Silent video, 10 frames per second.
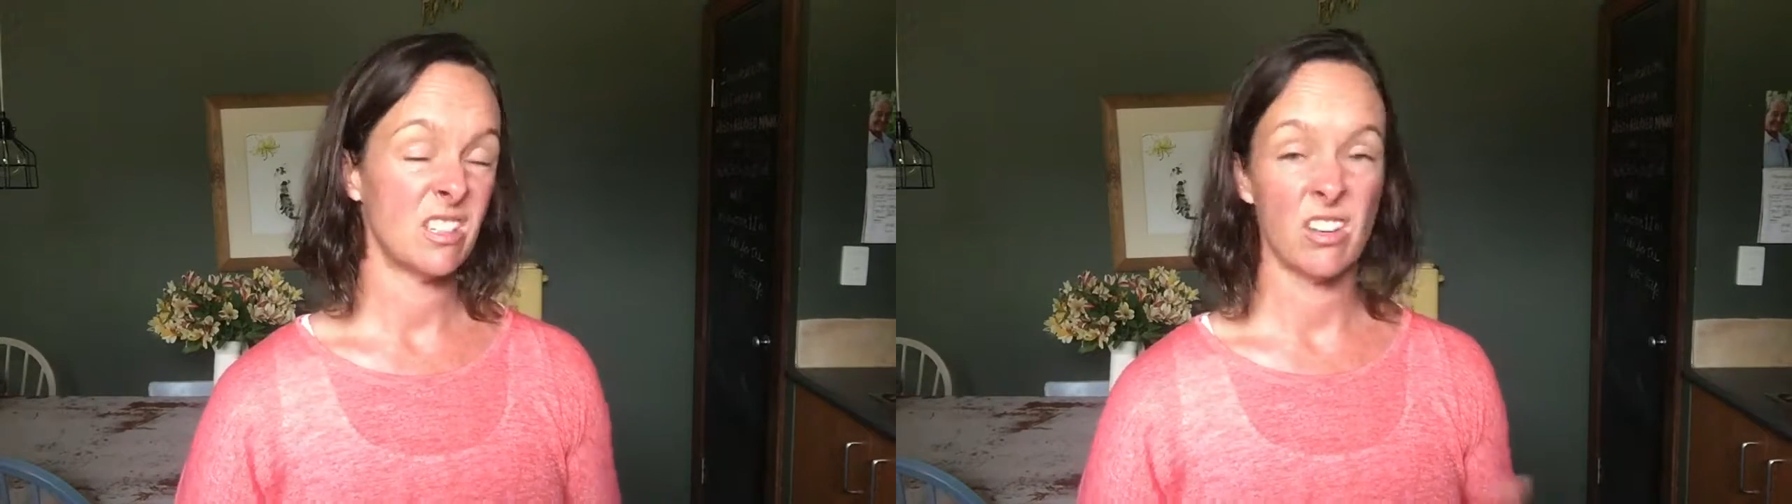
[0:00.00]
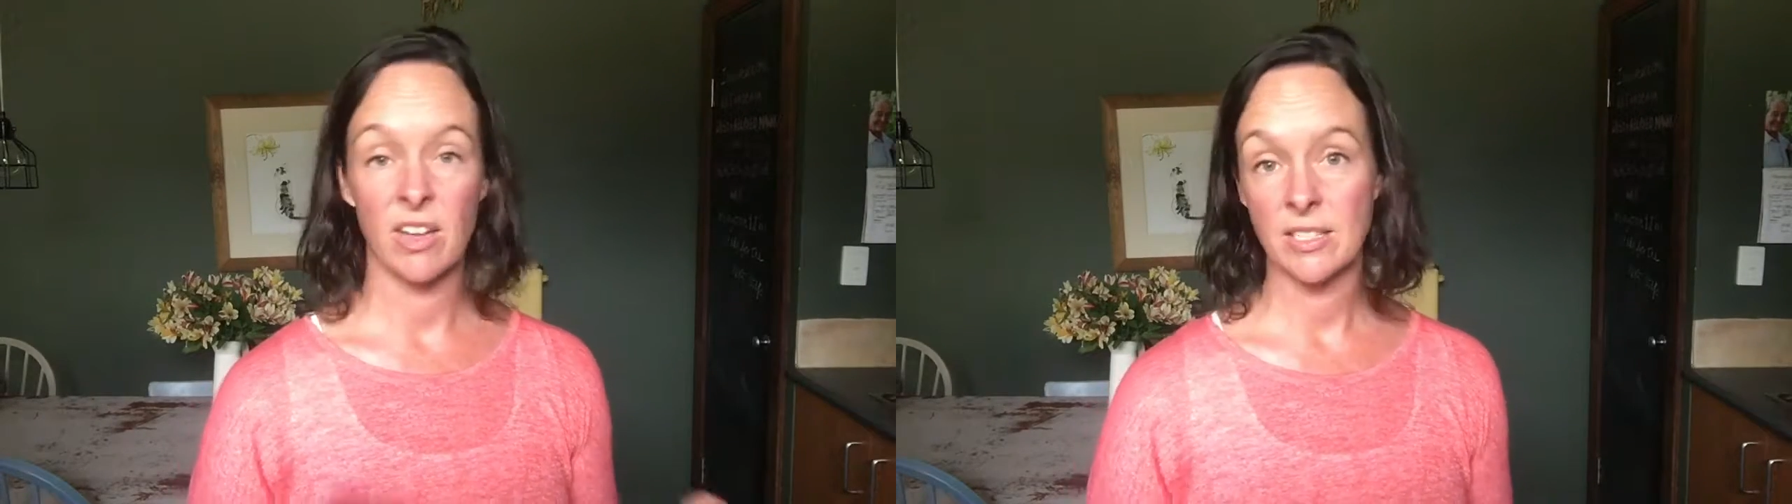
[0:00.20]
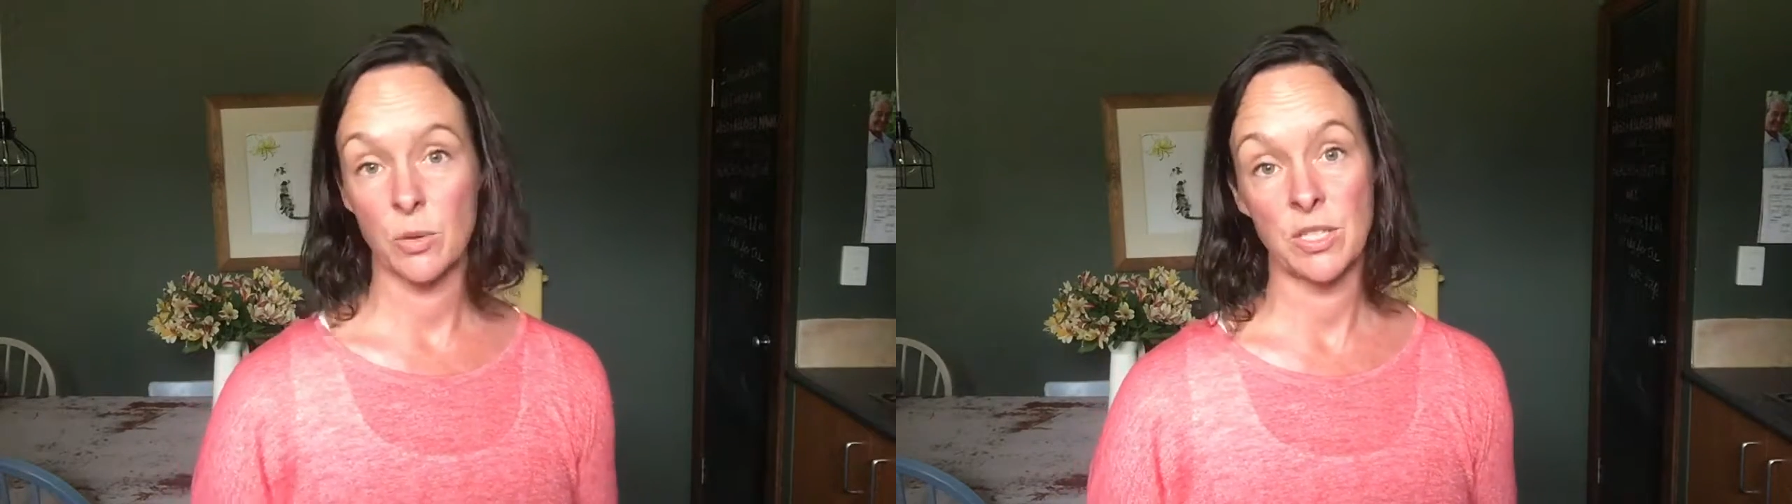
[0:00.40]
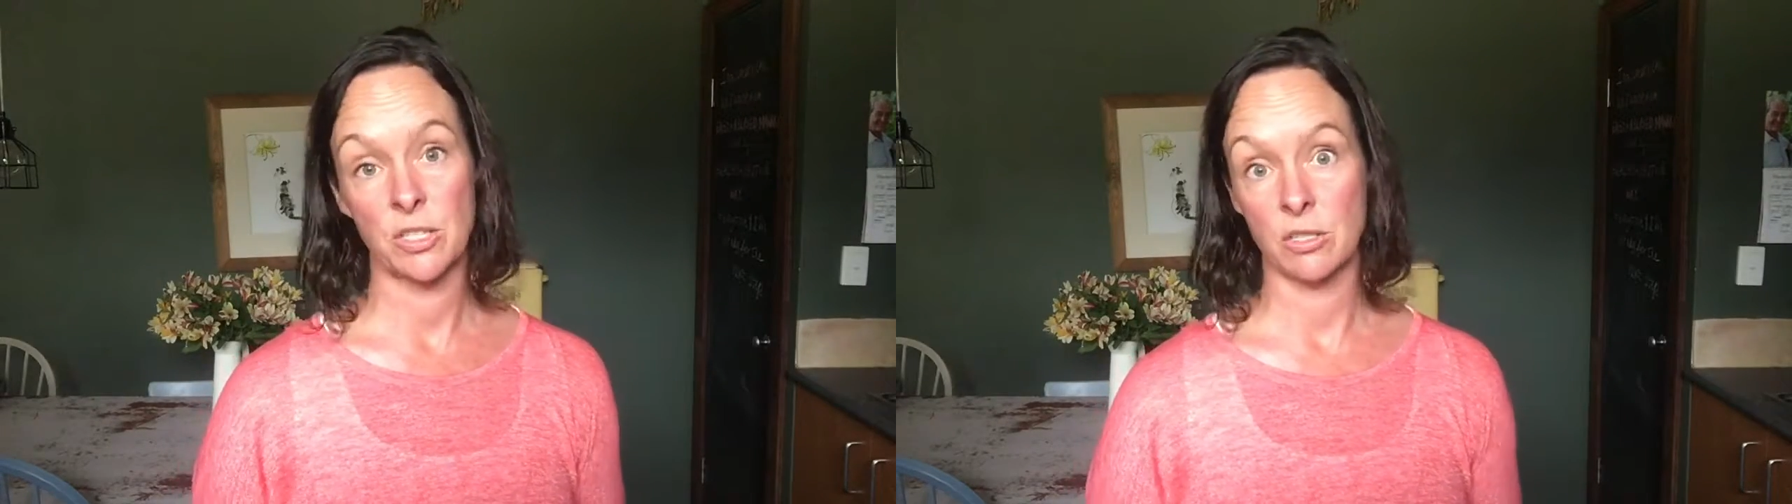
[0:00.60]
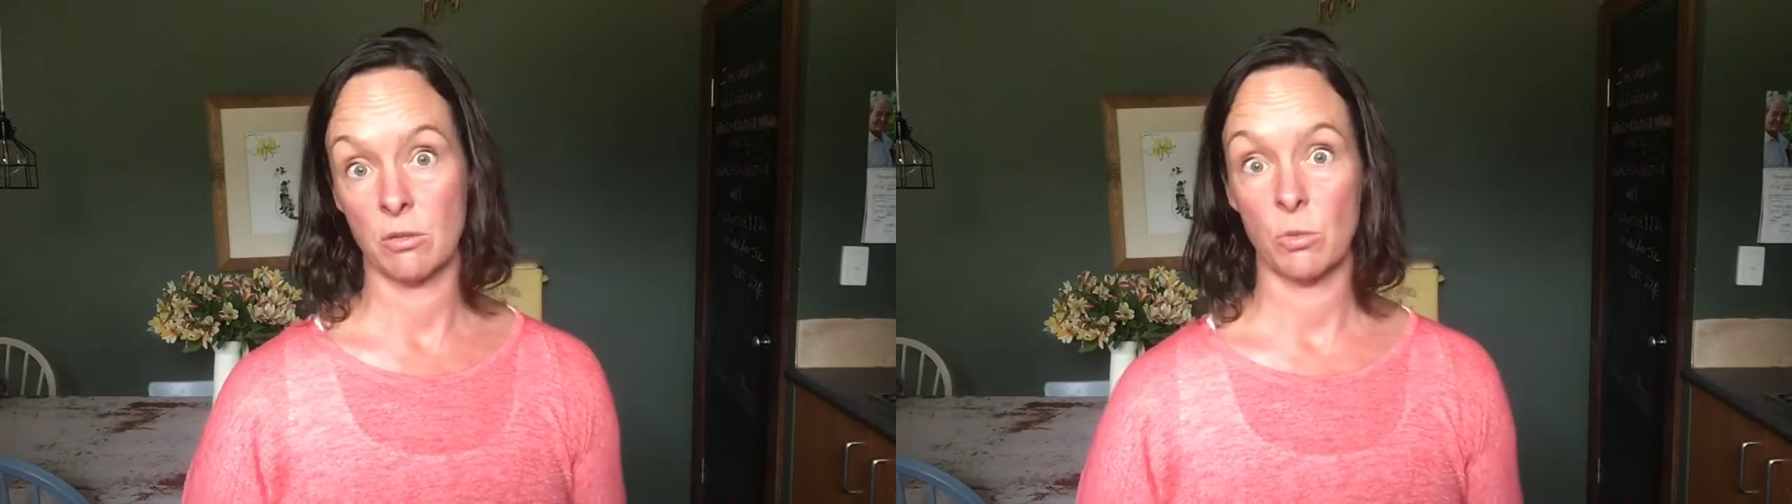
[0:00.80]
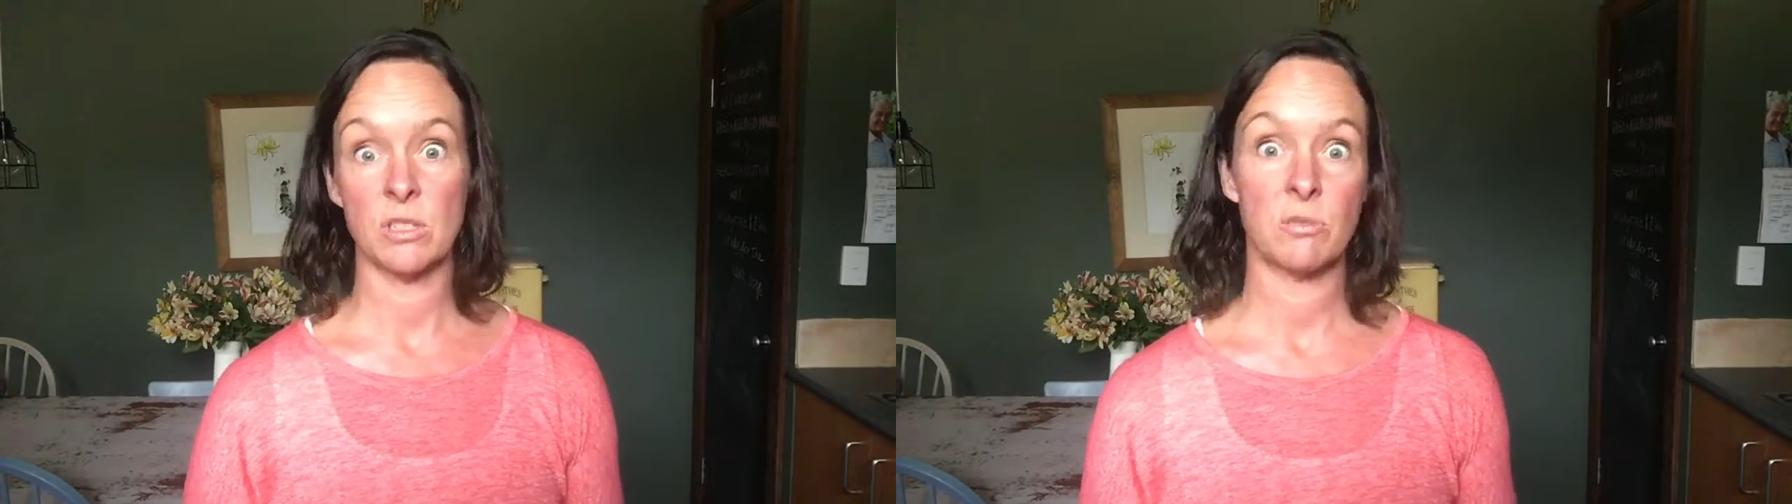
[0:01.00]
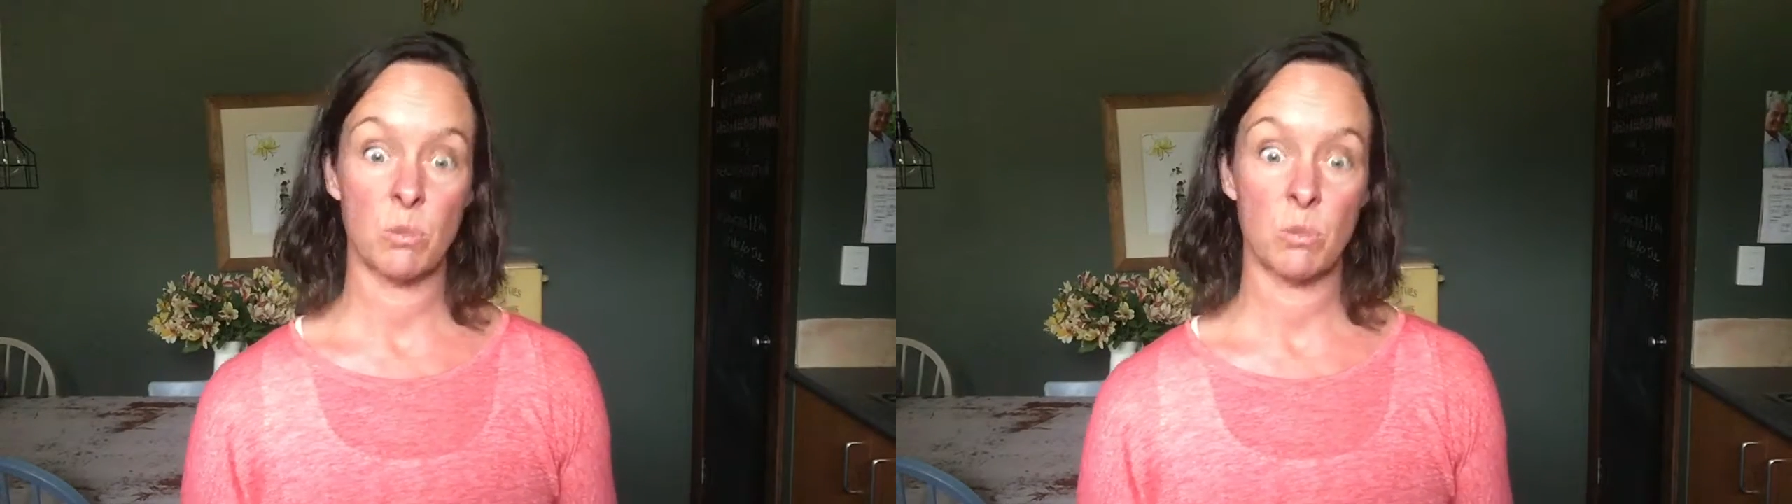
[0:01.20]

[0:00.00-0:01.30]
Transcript: you know, ask questions on what